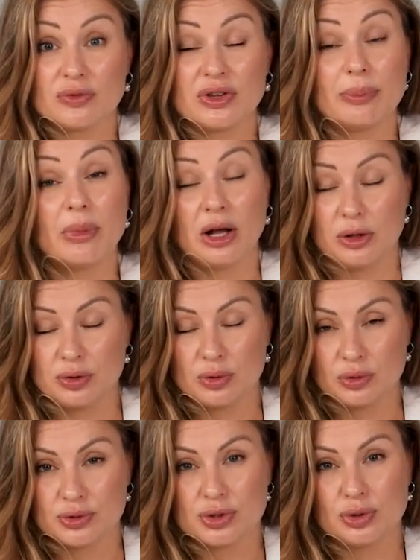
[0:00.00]
of the
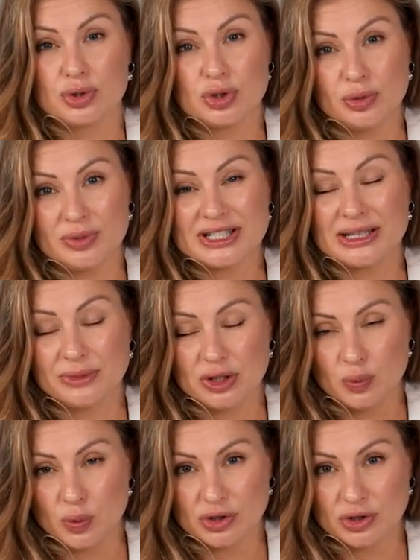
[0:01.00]
molecule. So it should be something